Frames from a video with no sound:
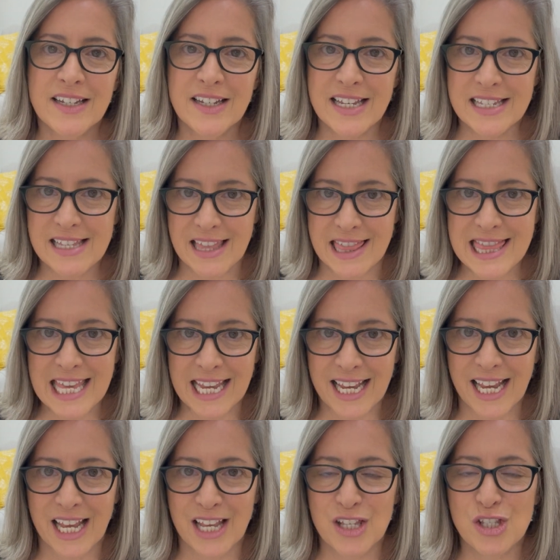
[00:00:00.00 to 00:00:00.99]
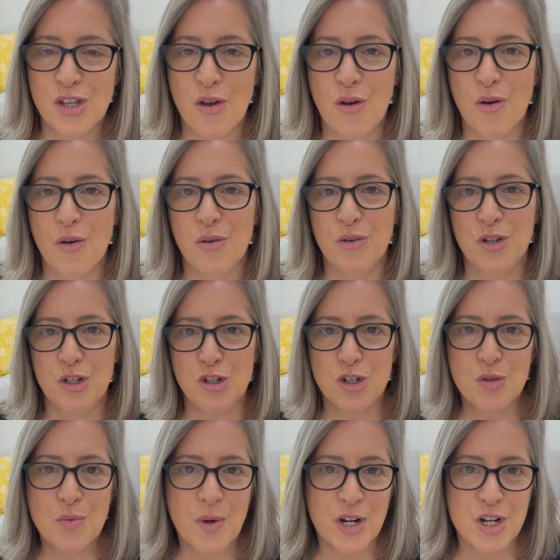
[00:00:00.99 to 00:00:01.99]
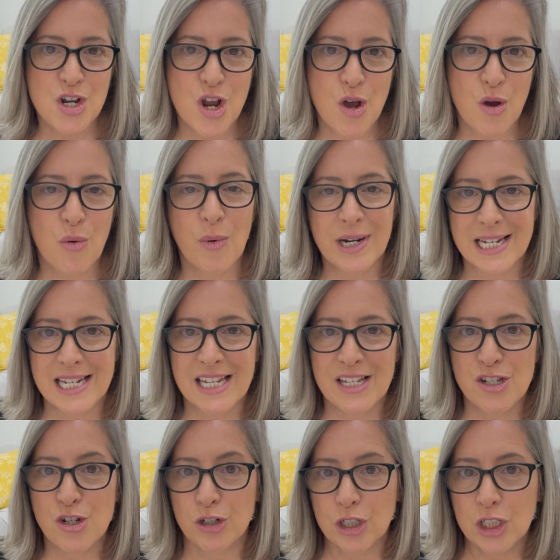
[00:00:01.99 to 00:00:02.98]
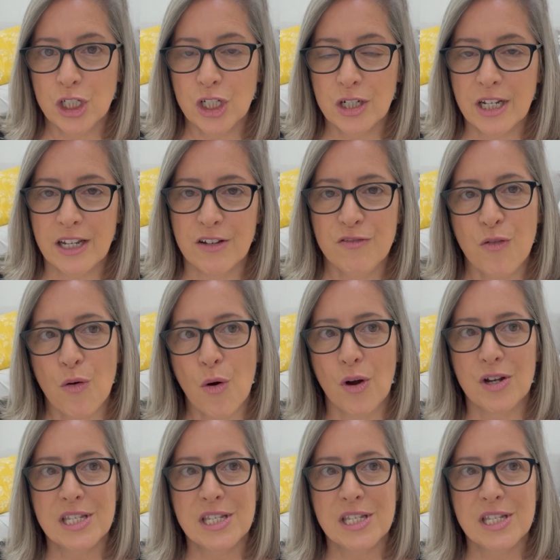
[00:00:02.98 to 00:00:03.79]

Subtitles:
is a thing. So you just want to know what it is you're looking for.